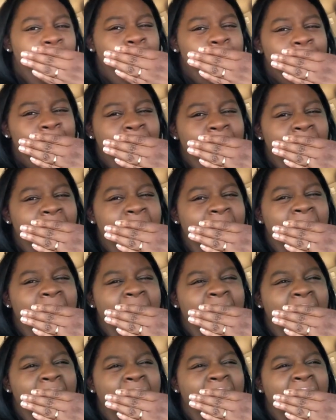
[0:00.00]
but
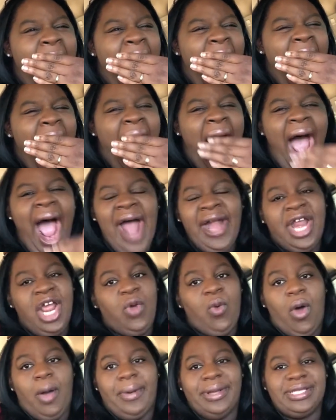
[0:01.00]
I
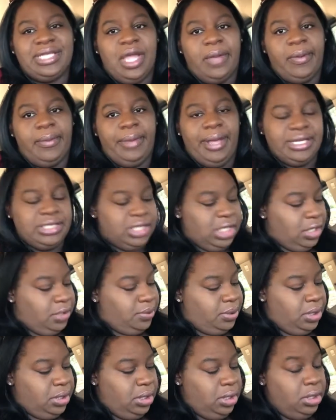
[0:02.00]
didn't want my stomach messed up.
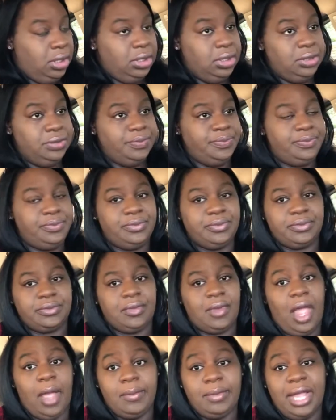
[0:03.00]

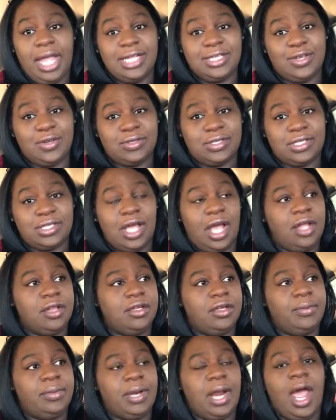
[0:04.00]
I'm lactose
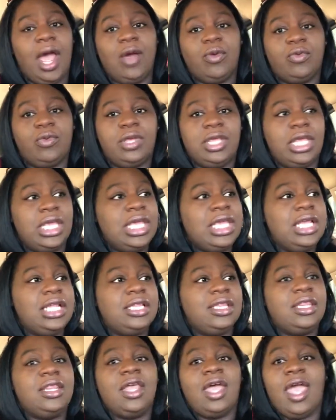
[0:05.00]
intolerant, but I would eat
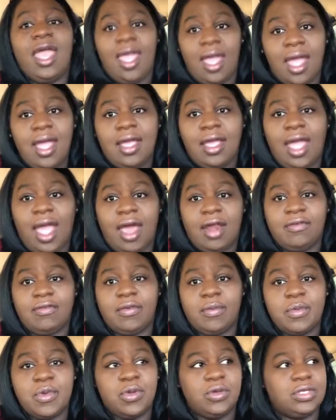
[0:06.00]
the heck out of
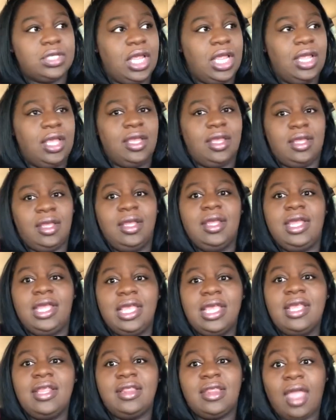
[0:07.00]
a milkshake and
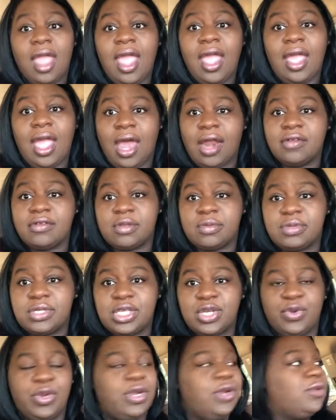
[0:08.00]
eat the heck out of some
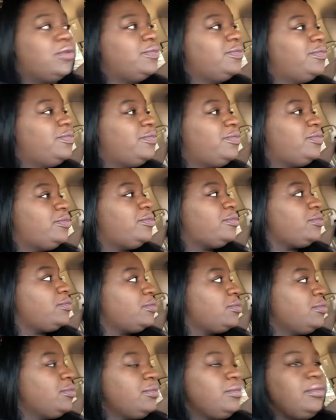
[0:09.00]
cereal
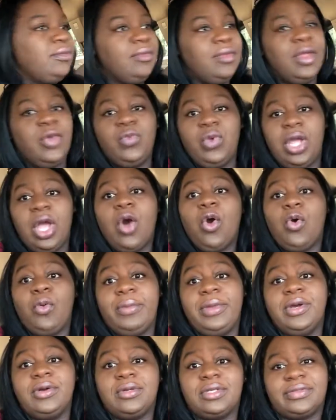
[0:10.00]
with whole
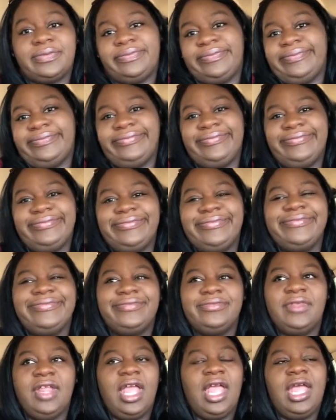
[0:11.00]
milk. Mm.
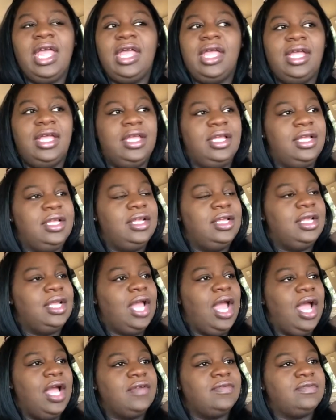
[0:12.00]

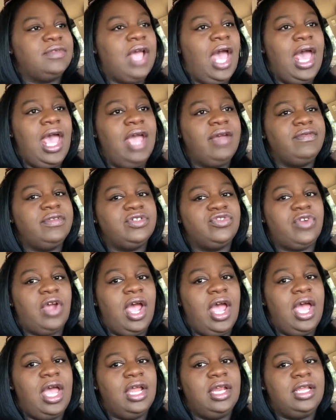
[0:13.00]
I, I haven't
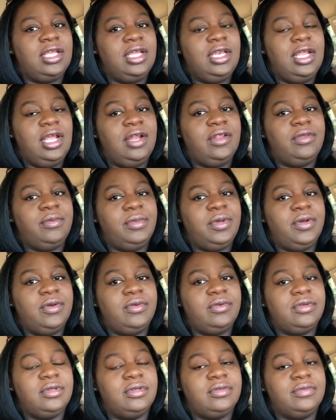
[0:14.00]
tried any other milk